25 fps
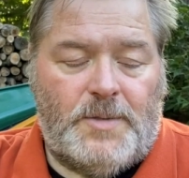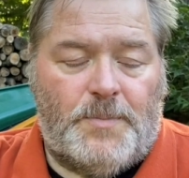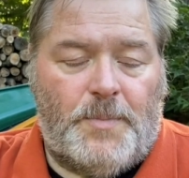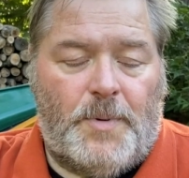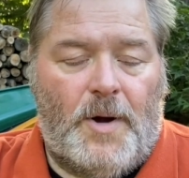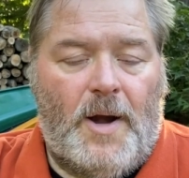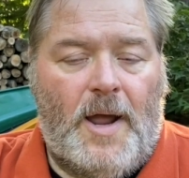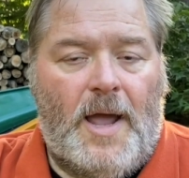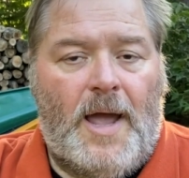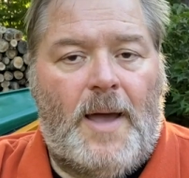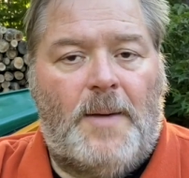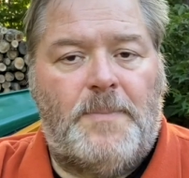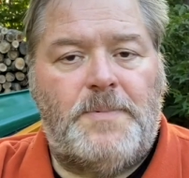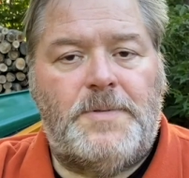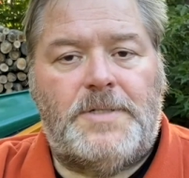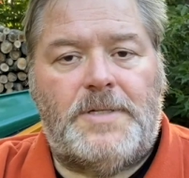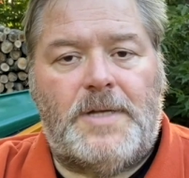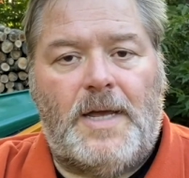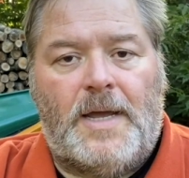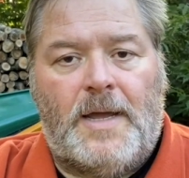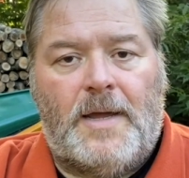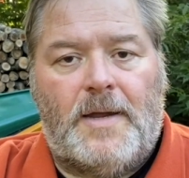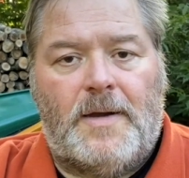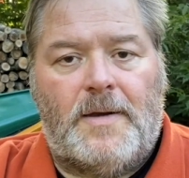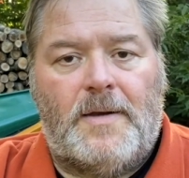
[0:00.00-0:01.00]
perhaps
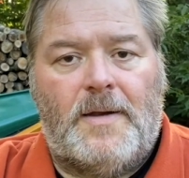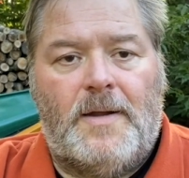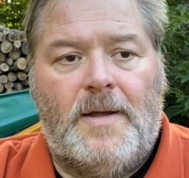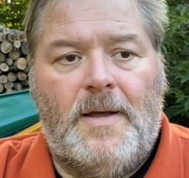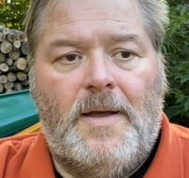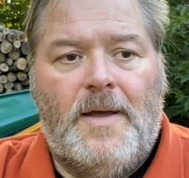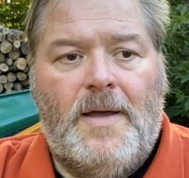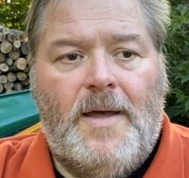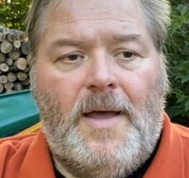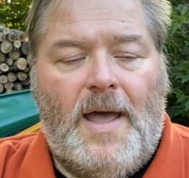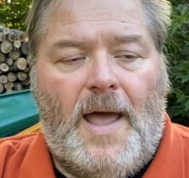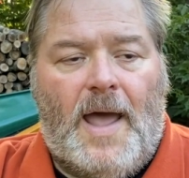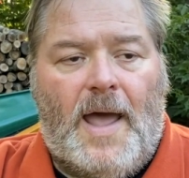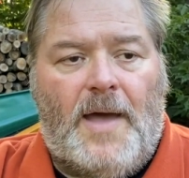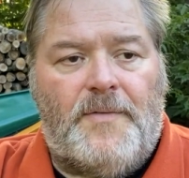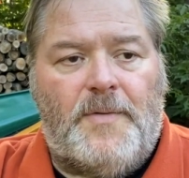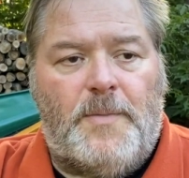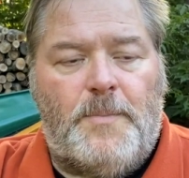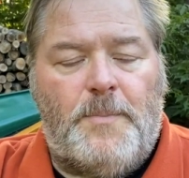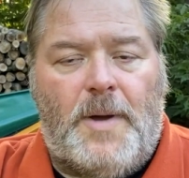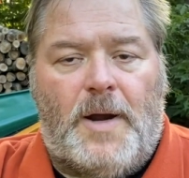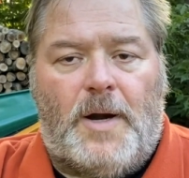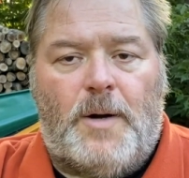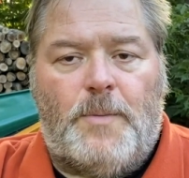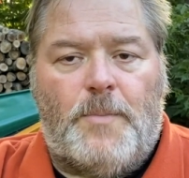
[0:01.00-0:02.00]
and
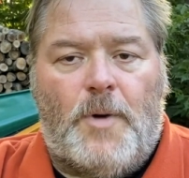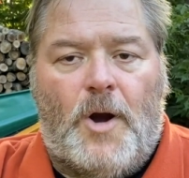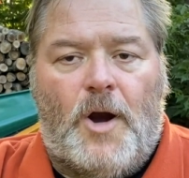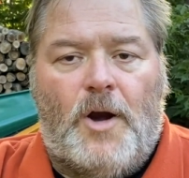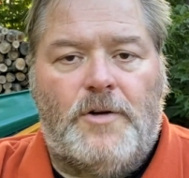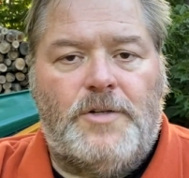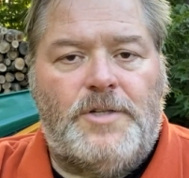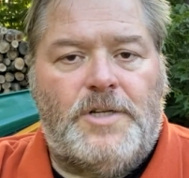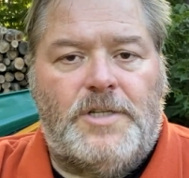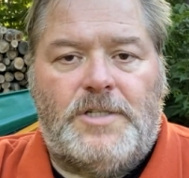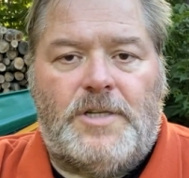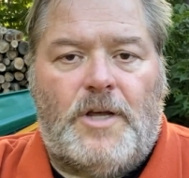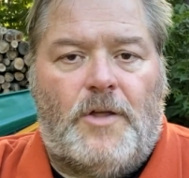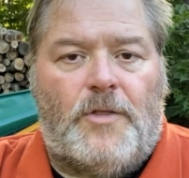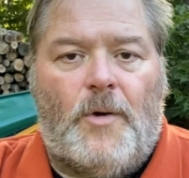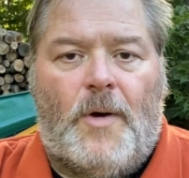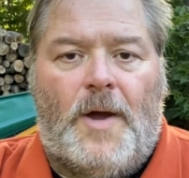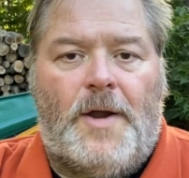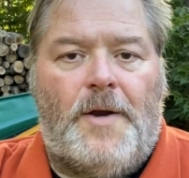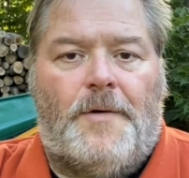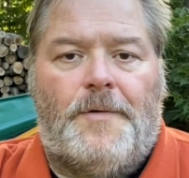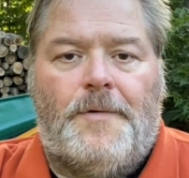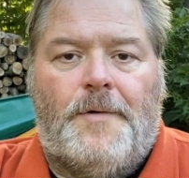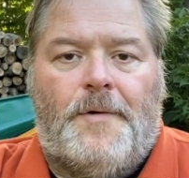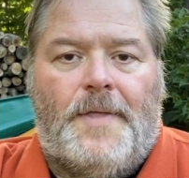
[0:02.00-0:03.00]
having better margins, although I
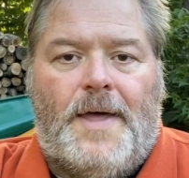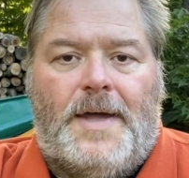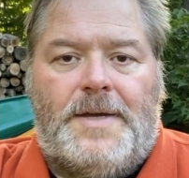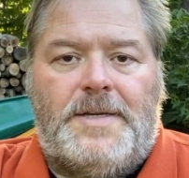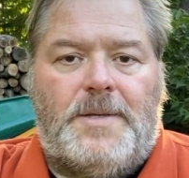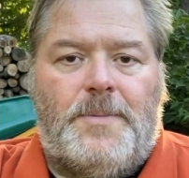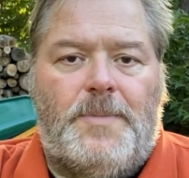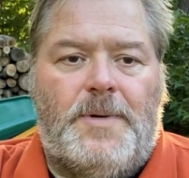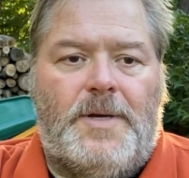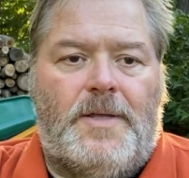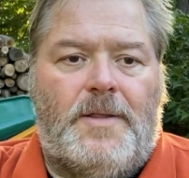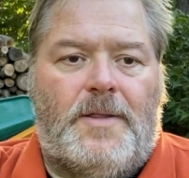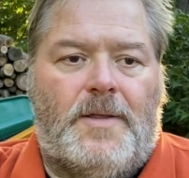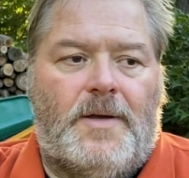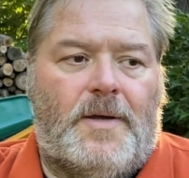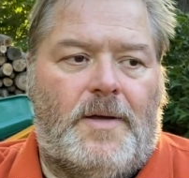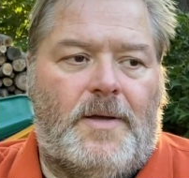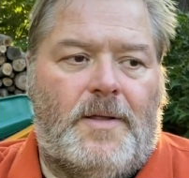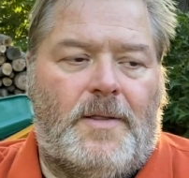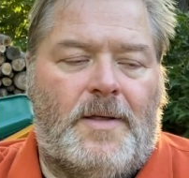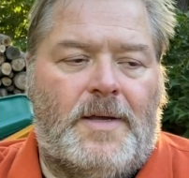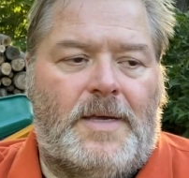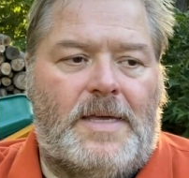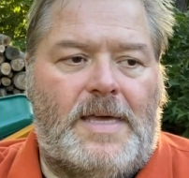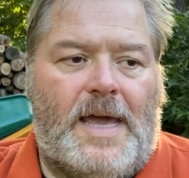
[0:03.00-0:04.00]
don't know that to be
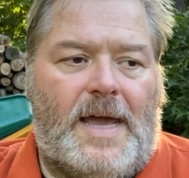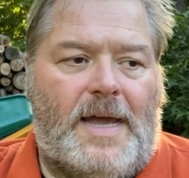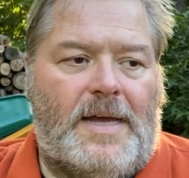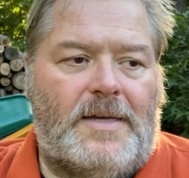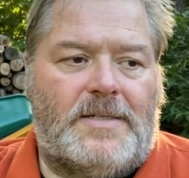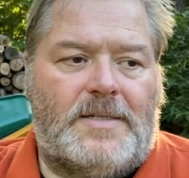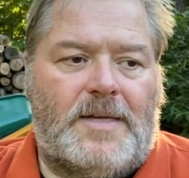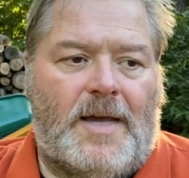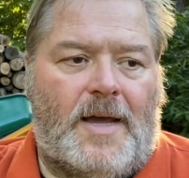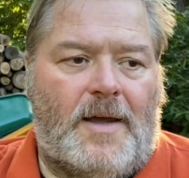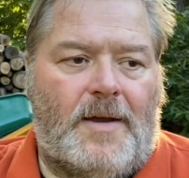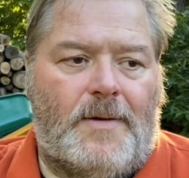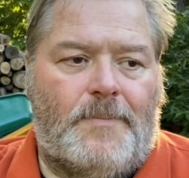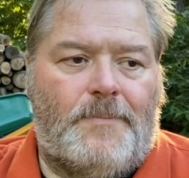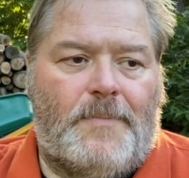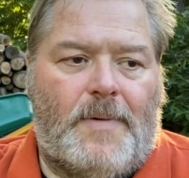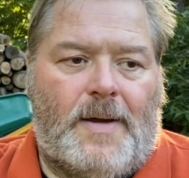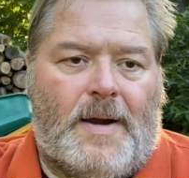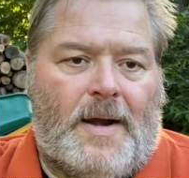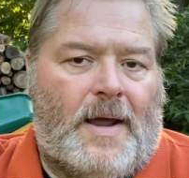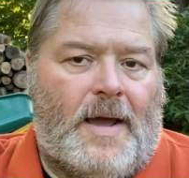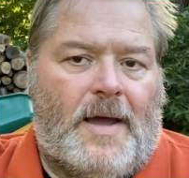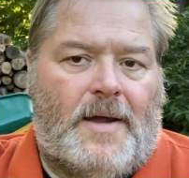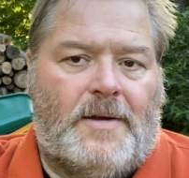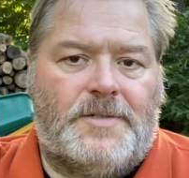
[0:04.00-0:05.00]
the case, and
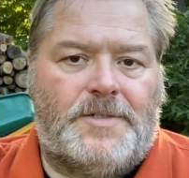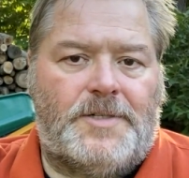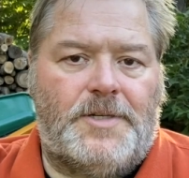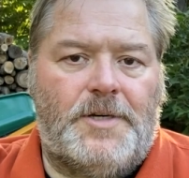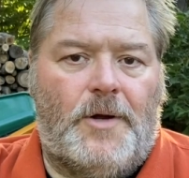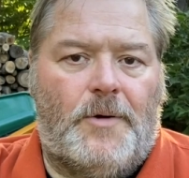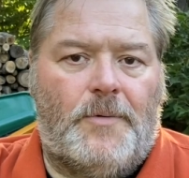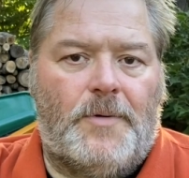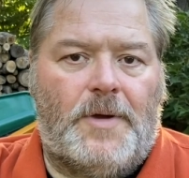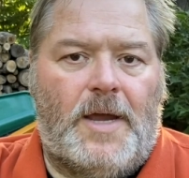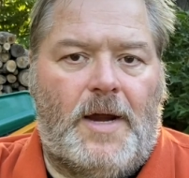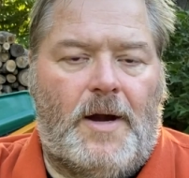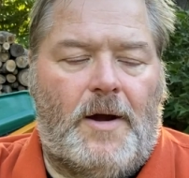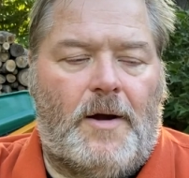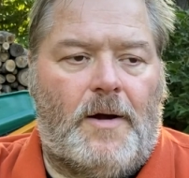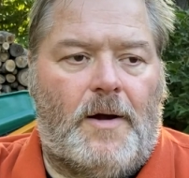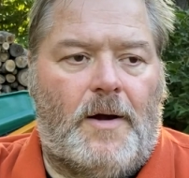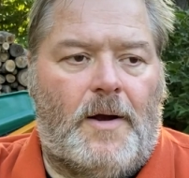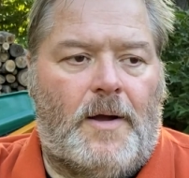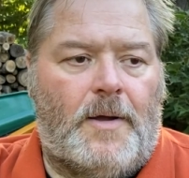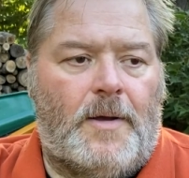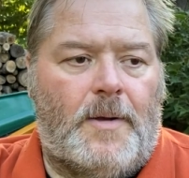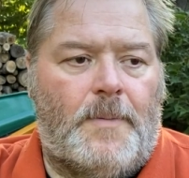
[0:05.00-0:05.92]
I honestly don't care,